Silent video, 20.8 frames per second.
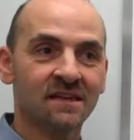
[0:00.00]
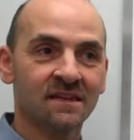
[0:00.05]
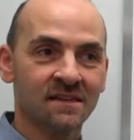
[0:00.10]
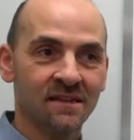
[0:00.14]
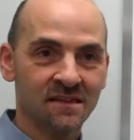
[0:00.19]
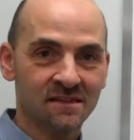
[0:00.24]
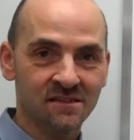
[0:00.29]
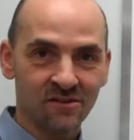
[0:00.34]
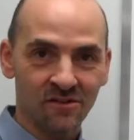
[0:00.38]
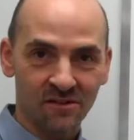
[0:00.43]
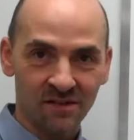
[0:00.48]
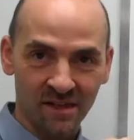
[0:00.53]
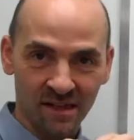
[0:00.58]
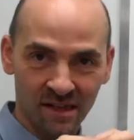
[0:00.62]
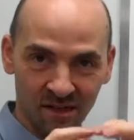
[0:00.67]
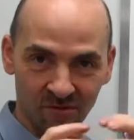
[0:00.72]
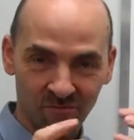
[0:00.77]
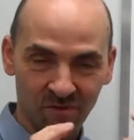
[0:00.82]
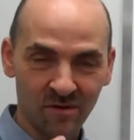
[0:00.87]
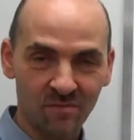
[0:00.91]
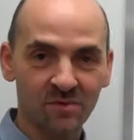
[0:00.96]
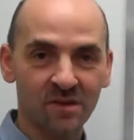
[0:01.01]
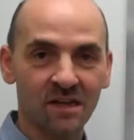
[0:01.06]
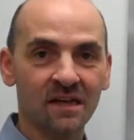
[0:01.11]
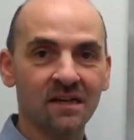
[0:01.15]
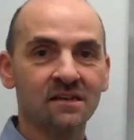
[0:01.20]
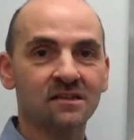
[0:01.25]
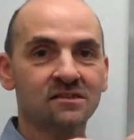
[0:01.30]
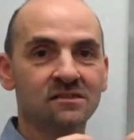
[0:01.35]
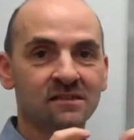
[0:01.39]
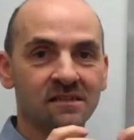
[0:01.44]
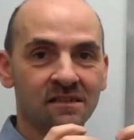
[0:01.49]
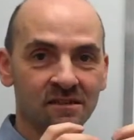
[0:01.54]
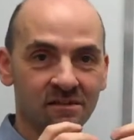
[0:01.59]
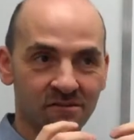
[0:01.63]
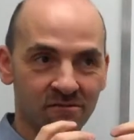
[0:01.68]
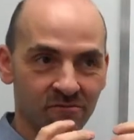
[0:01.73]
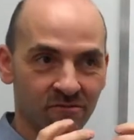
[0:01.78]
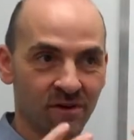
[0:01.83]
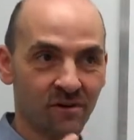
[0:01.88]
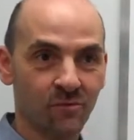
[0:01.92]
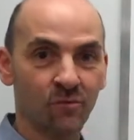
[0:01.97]
They start to get replenished
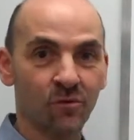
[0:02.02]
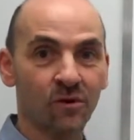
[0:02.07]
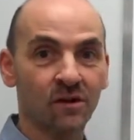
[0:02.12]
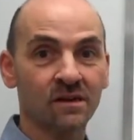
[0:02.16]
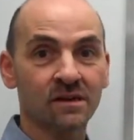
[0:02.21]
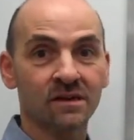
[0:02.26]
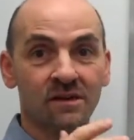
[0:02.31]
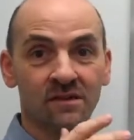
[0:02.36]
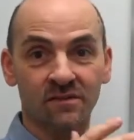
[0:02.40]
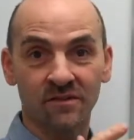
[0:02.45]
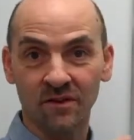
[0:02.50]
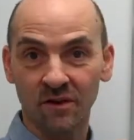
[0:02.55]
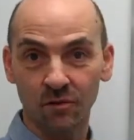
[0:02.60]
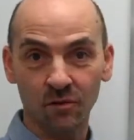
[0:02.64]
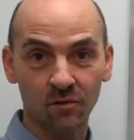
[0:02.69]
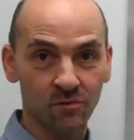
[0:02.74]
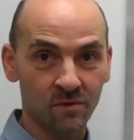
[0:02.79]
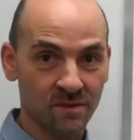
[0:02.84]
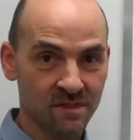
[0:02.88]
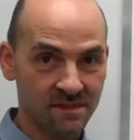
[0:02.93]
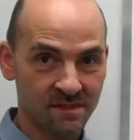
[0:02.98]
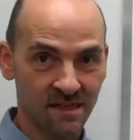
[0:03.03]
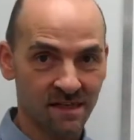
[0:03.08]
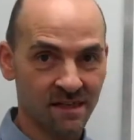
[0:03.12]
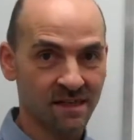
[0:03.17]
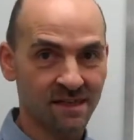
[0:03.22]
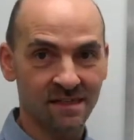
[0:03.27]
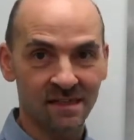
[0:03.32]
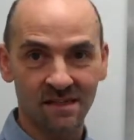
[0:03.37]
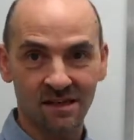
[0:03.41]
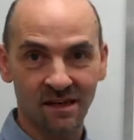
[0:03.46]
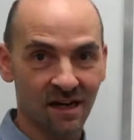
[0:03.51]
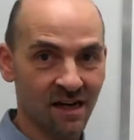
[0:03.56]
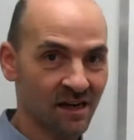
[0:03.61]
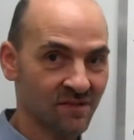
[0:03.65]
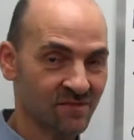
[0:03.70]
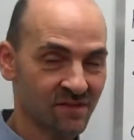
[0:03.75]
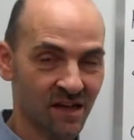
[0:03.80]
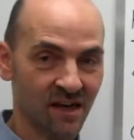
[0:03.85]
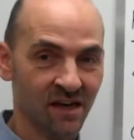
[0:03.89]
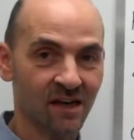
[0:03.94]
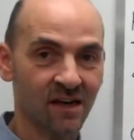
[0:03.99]
and reworked. The old ones that need to die
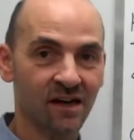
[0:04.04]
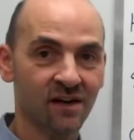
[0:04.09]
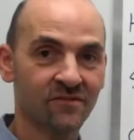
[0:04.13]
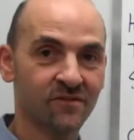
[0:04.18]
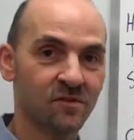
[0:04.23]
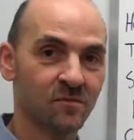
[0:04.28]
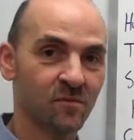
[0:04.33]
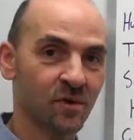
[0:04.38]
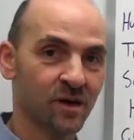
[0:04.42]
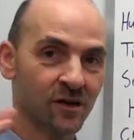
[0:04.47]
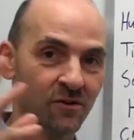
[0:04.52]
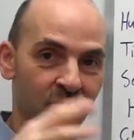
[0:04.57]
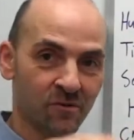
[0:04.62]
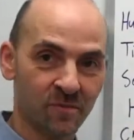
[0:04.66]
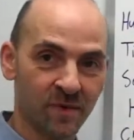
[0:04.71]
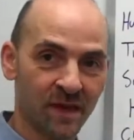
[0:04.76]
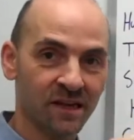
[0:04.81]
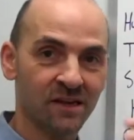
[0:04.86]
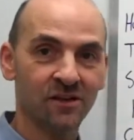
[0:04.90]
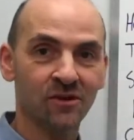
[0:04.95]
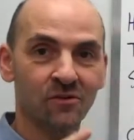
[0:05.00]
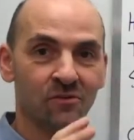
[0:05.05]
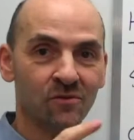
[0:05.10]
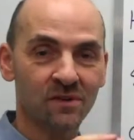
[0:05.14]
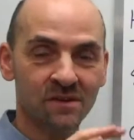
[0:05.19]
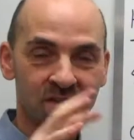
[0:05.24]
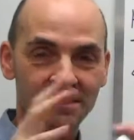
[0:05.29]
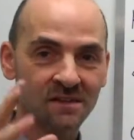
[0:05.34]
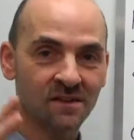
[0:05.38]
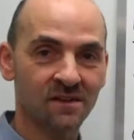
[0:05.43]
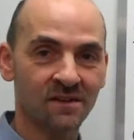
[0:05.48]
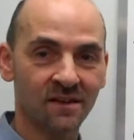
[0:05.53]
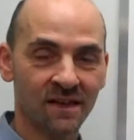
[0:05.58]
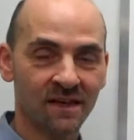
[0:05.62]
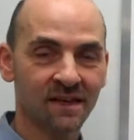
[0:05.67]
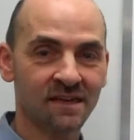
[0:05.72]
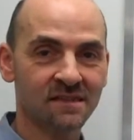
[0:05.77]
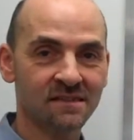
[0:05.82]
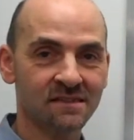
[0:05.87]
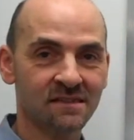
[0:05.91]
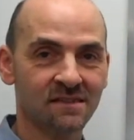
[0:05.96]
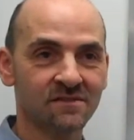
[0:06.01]
off, your body will make new ones and all that kind
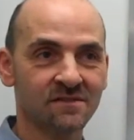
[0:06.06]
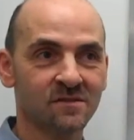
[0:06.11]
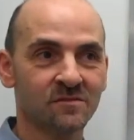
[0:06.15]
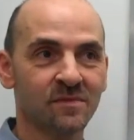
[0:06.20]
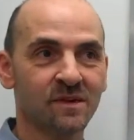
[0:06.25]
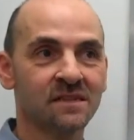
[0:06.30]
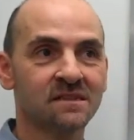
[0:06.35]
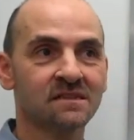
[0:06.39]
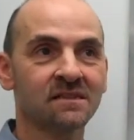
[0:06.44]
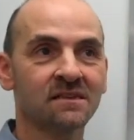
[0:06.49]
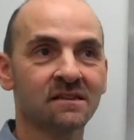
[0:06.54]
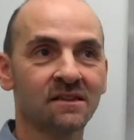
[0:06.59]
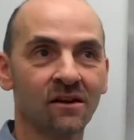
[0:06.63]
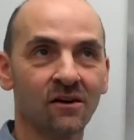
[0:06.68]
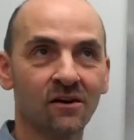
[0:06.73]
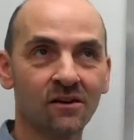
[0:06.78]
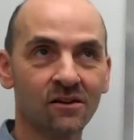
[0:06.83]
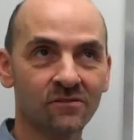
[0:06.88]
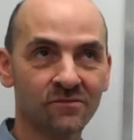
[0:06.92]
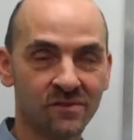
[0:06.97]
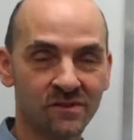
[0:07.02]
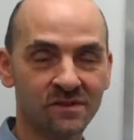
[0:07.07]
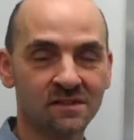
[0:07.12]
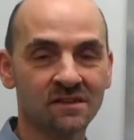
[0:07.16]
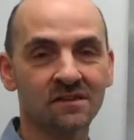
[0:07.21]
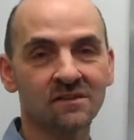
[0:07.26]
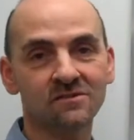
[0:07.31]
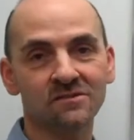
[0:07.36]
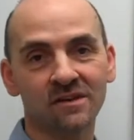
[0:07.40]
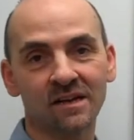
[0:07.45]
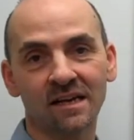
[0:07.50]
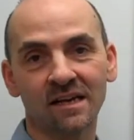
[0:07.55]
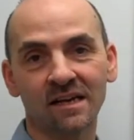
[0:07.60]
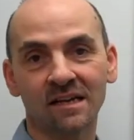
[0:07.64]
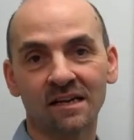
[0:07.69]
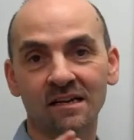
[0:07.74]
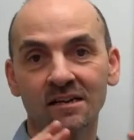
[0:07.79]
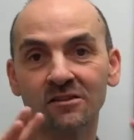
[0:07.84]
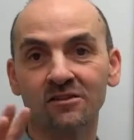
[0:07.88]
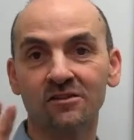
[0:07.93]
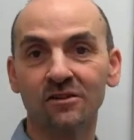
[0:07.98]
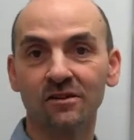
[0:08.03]
of stuff. So basically all of your cells are getting a
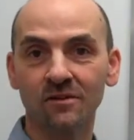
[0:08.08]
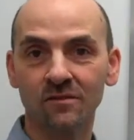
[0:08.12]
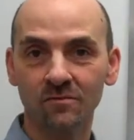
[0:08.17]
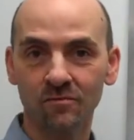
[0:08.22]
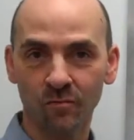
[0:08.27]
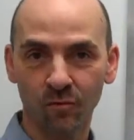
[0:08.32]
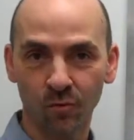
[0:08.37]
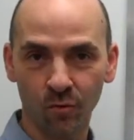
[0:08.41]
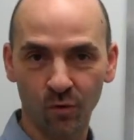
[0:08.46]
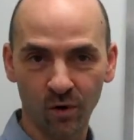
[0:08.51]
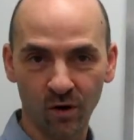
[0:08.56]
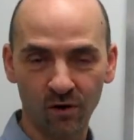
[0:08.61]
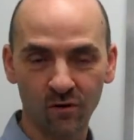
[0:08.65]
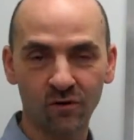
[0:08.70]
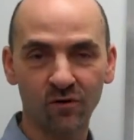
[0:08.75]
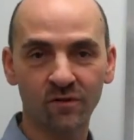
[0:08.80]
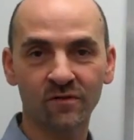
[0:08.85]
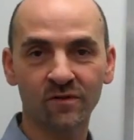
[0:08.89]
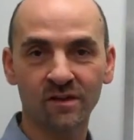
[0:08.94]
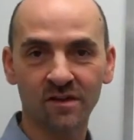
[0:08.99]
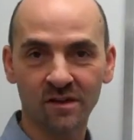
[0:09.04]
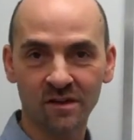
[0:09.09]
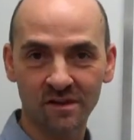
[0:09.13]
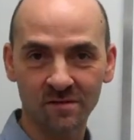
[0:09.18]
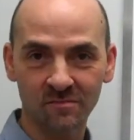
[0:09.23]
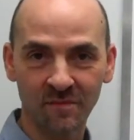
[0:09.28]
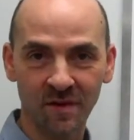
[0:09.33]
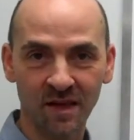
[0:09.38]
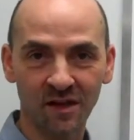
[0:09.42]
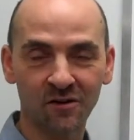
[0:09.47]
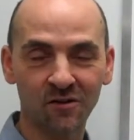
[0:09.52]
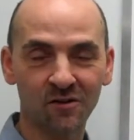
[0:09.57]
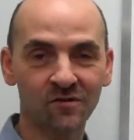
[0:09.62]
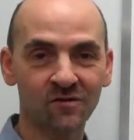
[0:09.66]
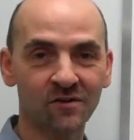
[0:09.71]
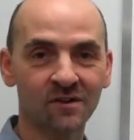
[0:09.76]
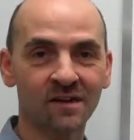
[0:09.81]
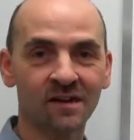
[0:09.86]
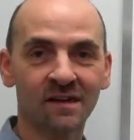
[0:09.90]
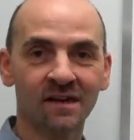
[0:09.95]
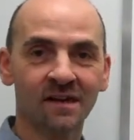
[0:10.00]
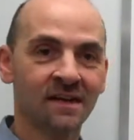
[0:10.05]
good work over, a good makeover,
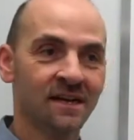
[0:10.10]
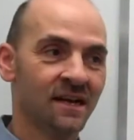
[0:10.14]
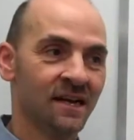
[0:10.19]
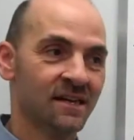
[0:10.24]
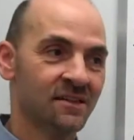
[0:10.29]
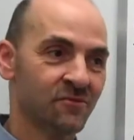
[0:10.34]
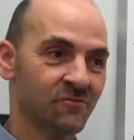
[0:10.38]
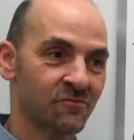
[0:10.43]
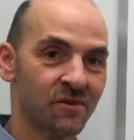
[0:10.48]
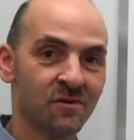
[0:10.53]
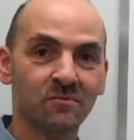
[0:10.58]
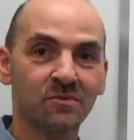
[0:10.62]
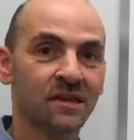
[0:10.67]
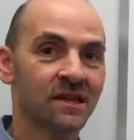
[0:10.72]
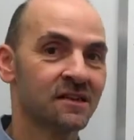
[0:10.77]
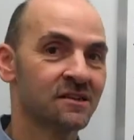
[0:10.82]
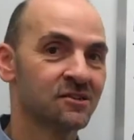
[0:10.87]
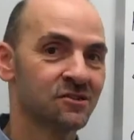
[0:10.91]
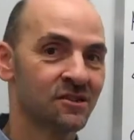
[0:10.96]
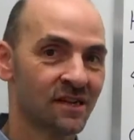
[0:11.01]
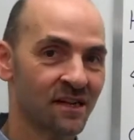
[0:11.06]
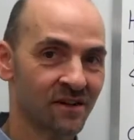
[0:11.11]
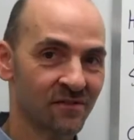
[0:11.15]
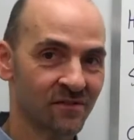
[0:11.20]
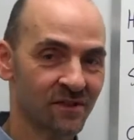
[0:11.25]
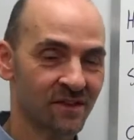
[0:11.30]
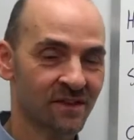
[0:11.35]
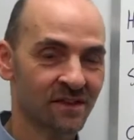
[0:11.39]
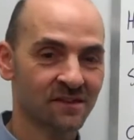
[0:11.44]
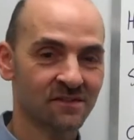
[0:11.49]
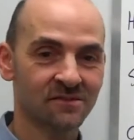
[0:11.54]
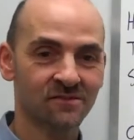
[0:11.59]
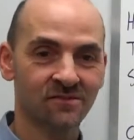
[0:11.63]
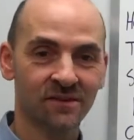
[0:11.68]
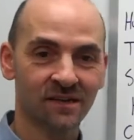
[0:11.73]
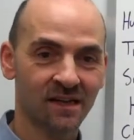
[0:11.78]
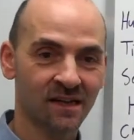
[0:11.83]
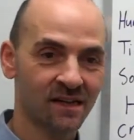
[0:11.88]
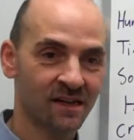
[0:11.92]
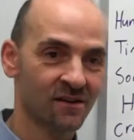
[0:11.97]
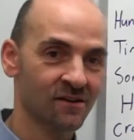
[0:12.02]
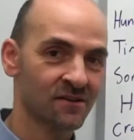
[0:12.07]
and they're replenishing everything. So you're
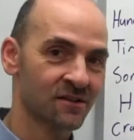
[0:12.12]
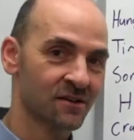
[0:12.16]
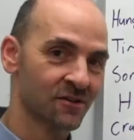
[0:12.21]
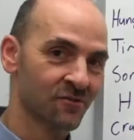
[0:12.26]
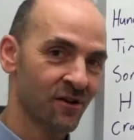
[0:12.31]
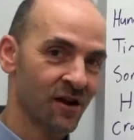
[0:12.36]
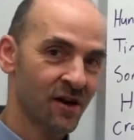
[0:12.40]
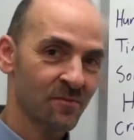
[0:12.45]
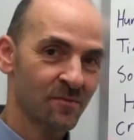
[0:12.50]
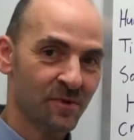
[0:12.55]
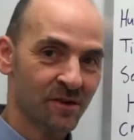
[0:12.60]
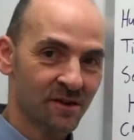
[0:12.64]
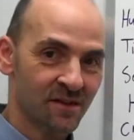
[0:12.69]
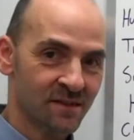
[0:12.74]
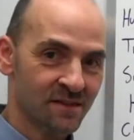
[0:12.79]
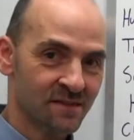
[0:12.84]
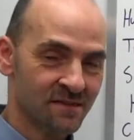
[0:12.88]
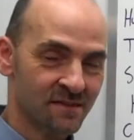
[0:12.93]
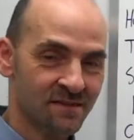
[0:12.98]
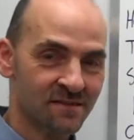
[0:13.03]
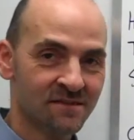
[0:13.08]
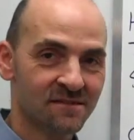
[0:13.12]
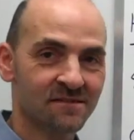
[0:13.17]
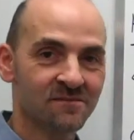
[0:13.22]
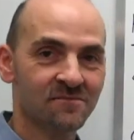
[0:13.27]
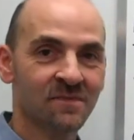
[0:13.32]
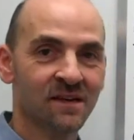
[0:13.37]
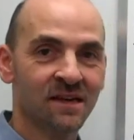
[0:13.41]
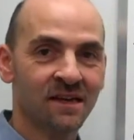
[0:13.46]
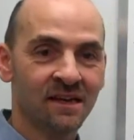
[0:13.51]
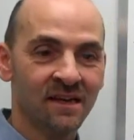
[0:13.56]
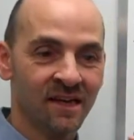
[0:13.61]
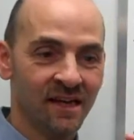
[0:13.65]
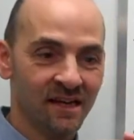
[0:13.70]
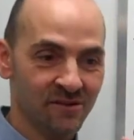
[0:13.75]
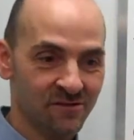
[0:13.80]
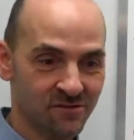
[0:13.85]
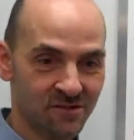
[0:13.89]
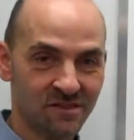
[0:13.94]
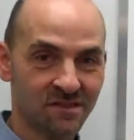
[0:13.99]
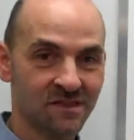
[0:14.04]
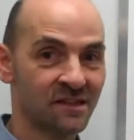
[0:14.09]
getting all the crap out of the system and you're
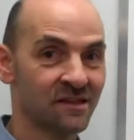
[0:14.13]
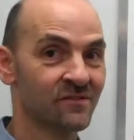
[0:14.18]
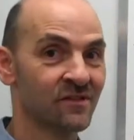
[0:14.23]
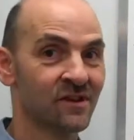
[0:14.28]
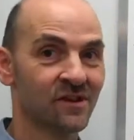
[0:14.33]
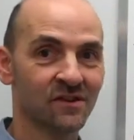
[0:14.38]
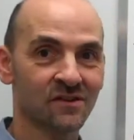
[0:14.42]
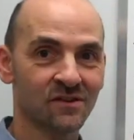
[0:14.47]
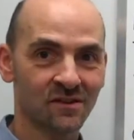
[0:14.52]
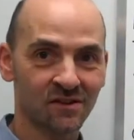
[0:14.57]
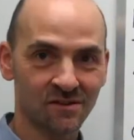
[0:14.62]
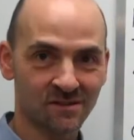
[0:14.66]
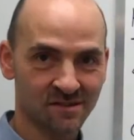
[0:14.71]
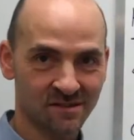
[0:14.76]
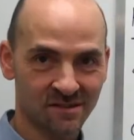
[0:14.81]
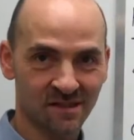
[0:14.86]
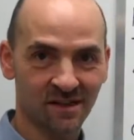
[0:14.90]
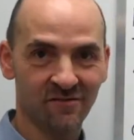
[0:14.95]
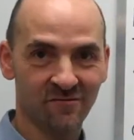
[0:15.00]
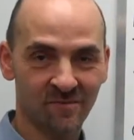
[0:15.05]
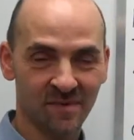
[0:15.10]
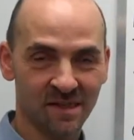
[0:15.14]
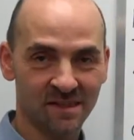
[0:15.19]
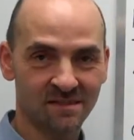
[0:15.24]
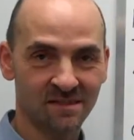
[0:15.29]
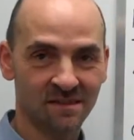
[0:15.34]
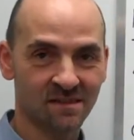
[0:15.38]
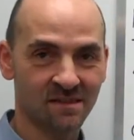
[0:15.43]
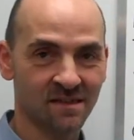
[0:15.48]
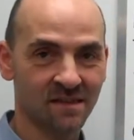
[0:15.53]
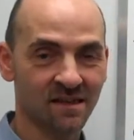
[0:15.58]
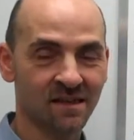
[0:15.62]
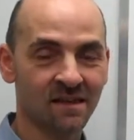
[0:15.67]
just leaving all the good stuff, basically.